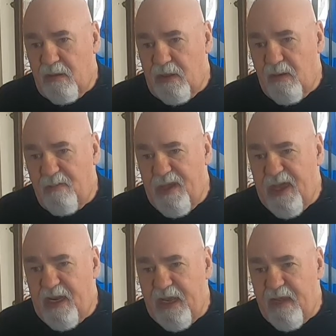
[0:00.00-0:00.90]
like a
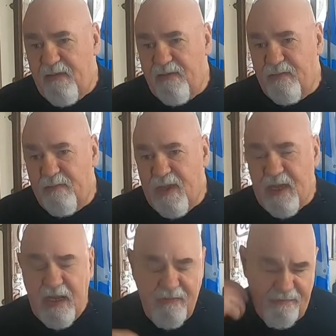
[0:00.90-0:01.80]

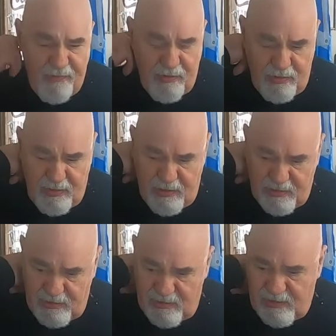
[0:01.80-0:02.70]
berry fruit,
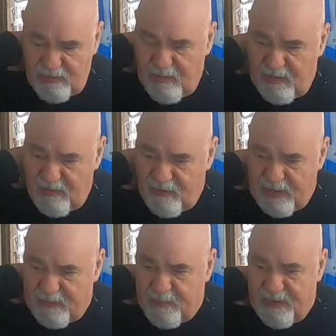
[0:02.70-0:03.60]
like
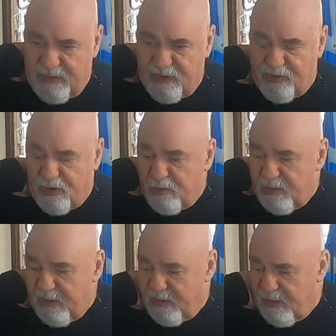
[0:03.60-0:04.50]
raspberry,
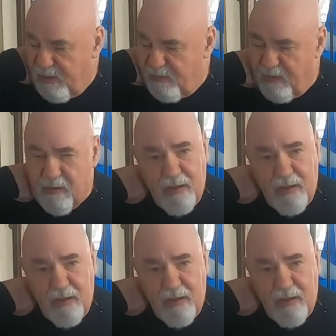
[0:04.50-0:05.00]
strawberry type,